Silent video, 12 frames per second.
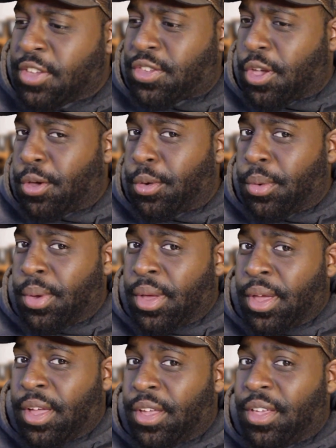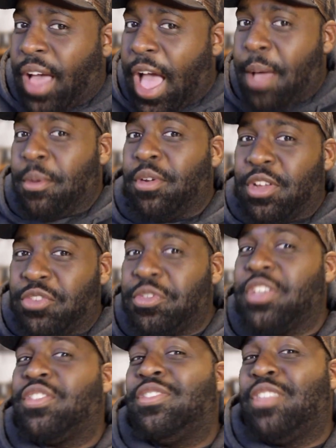So I'm gonna
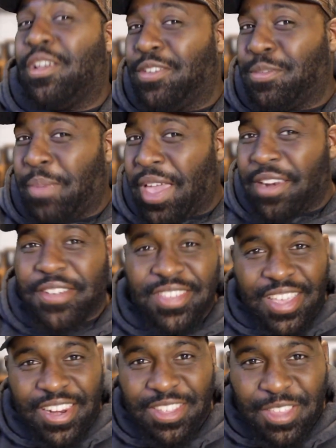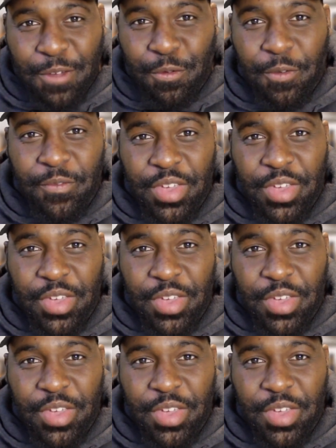address those batteries in a different